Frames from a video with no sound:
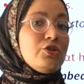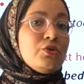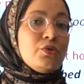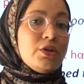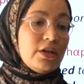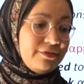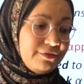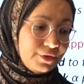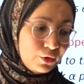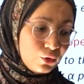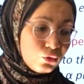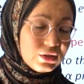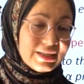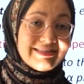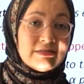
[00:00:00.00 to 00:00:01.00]
So if
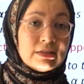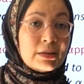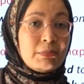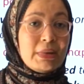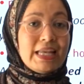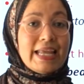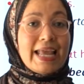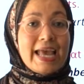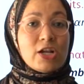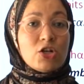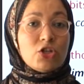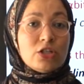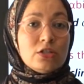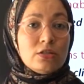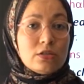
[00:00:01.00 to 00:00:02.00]
you did many
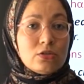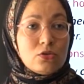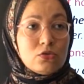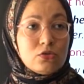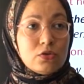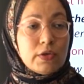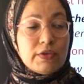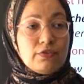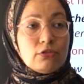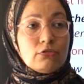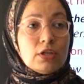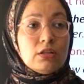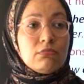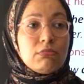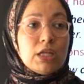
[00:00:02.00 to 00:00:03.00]
actions or if you
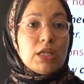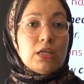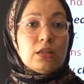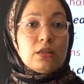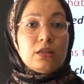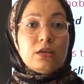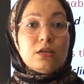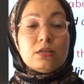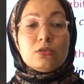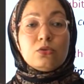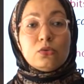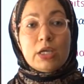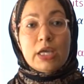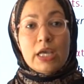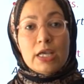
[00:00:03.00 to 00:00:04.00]
did many things,
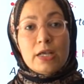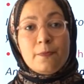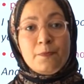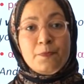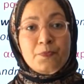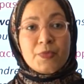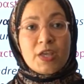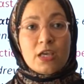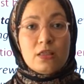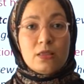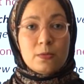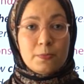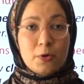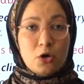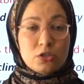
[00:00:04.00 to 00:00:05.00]
okay, in
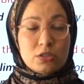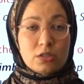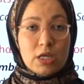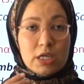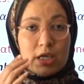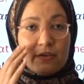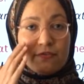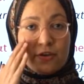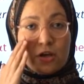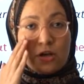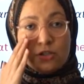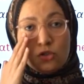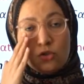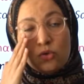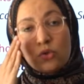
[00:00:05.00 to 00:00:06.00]
the past, like if I
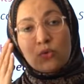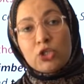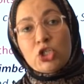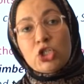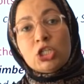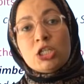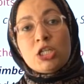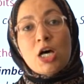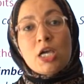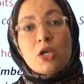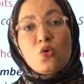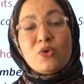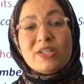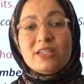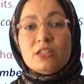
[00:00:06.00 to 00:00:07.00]
ask you a question
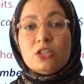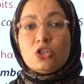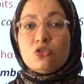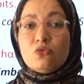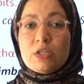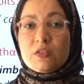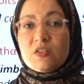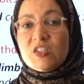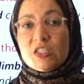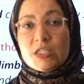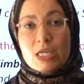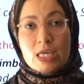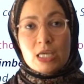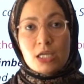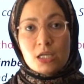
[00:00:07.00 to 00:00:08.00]
like, what did you do
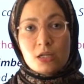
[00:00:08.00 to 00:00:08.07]
yesterday?